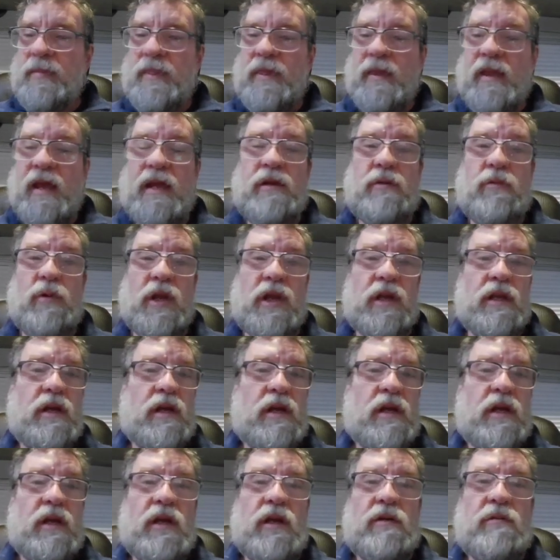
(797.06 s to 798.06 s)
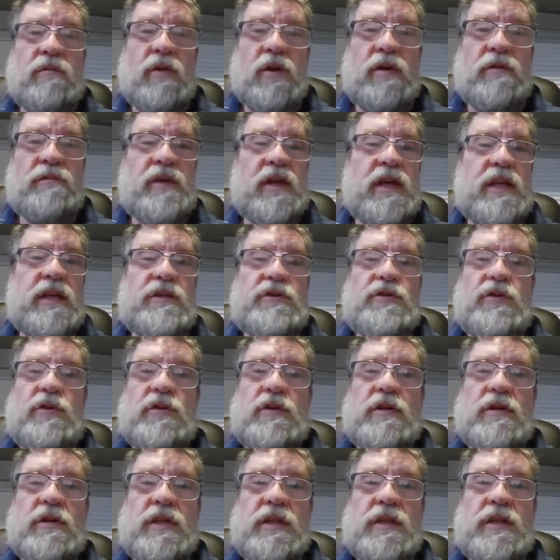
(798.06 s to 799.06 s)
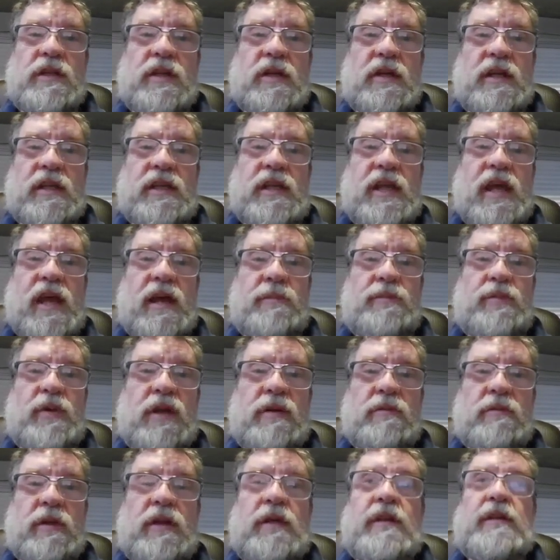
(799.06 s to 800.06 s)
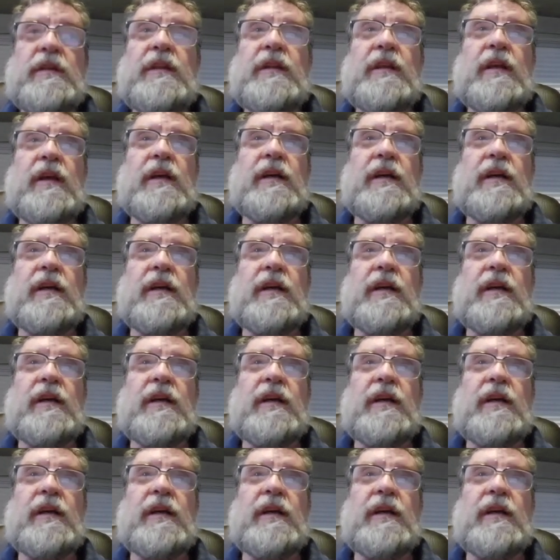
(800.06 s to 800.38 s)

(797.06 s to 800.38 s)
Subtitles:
Anyway, we've enjoyed camping with it.